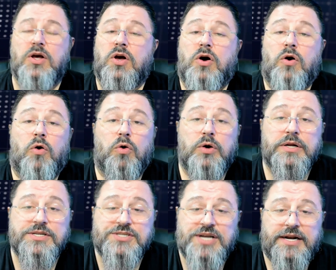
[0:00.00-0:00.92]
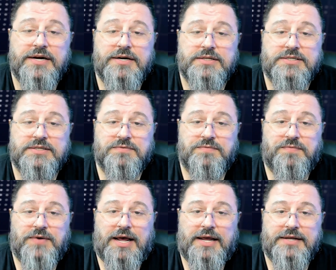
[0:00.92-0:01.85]
or in general
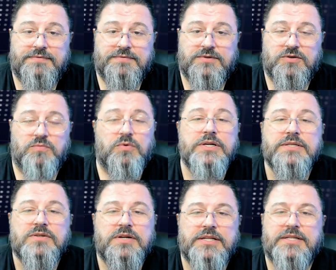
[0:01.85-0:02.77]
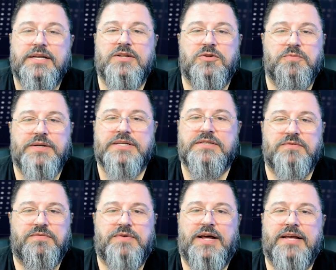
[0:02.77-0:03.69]
SimFly? So what is gonna take to make
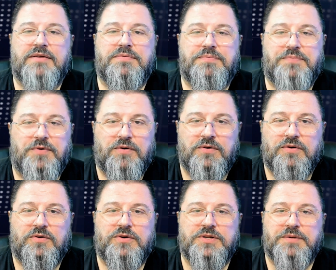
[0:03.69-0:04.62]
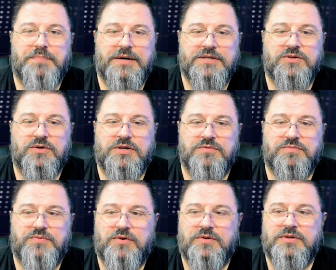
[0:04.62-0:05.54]
SimFly fall or the PAX token
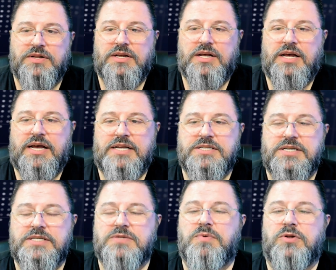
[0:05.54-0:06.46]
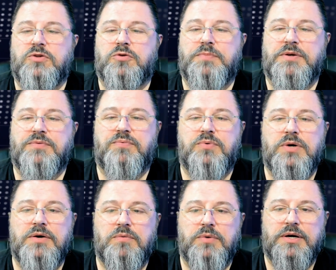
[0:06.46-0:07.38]
fall? I just want to be fully
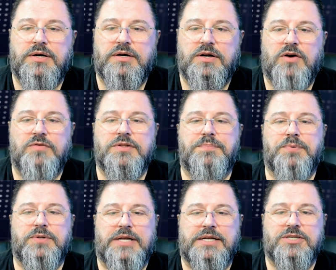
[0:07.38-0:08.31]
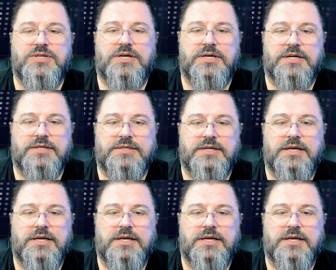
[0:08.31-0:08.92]
aware of the potential risk.